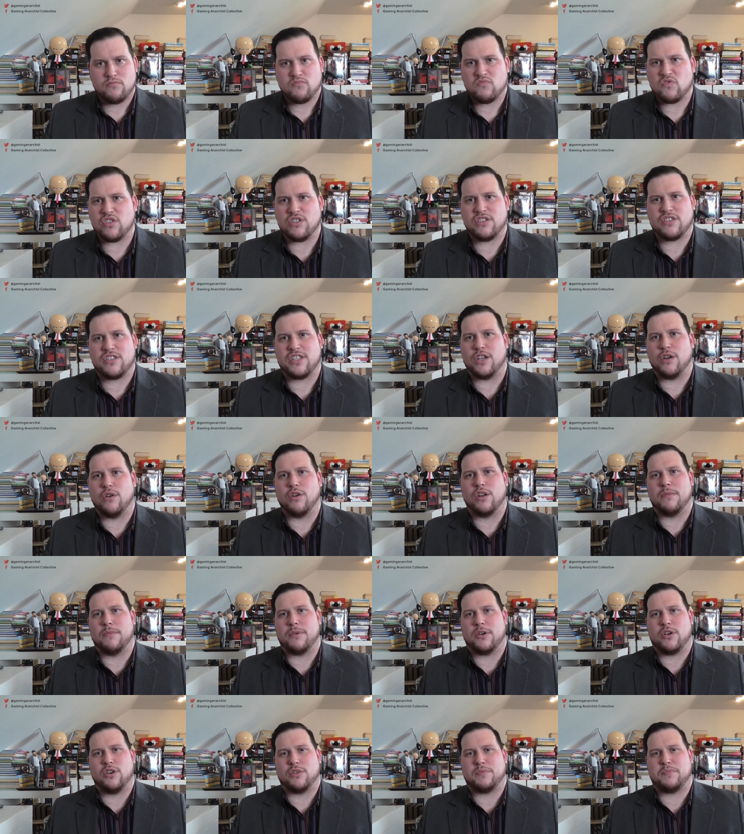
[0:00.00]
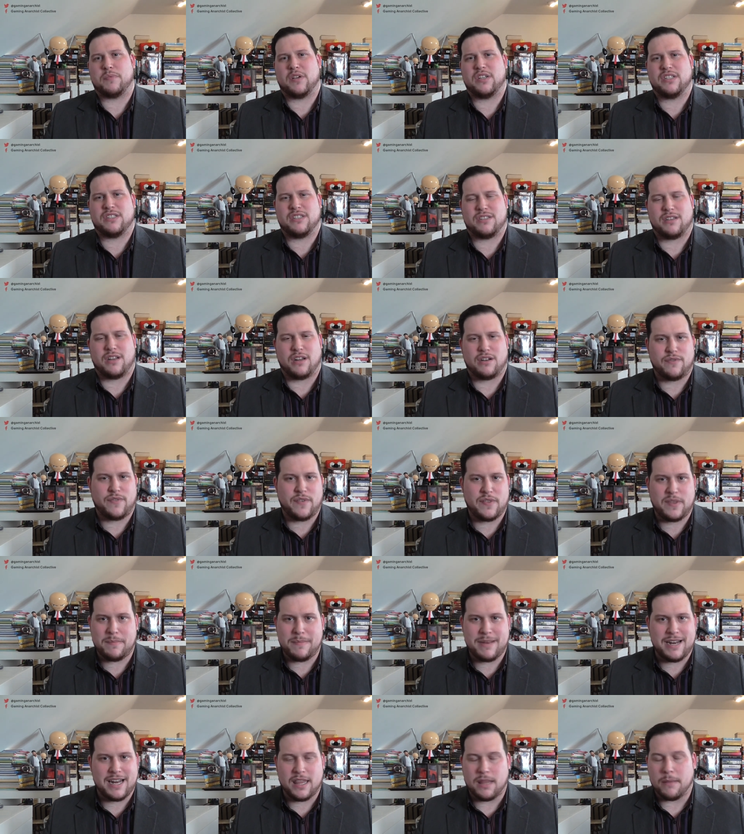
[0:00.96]
couldn't see all of them, of course, because there's 150
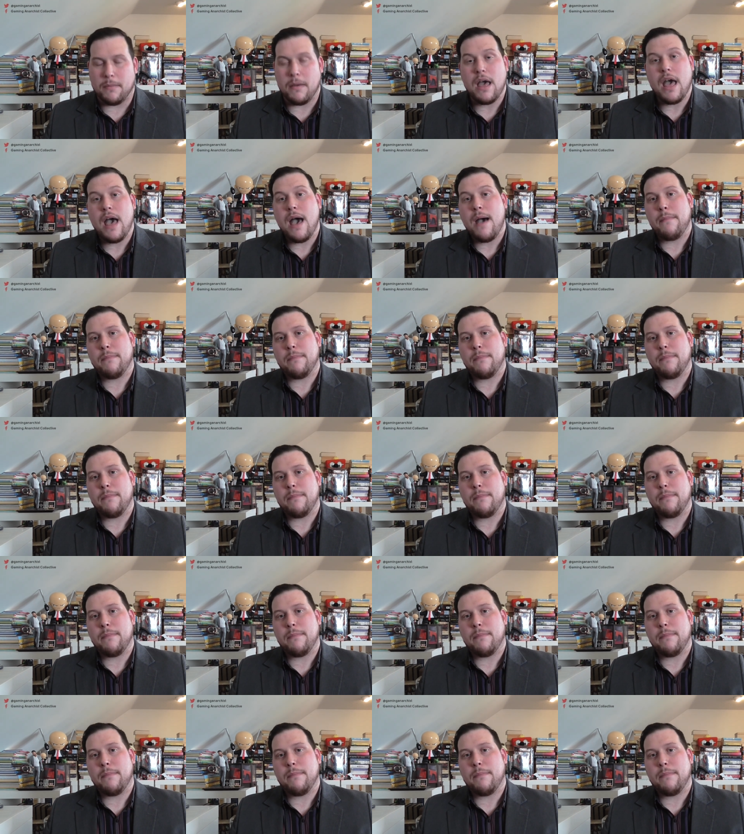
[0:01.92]
million of them.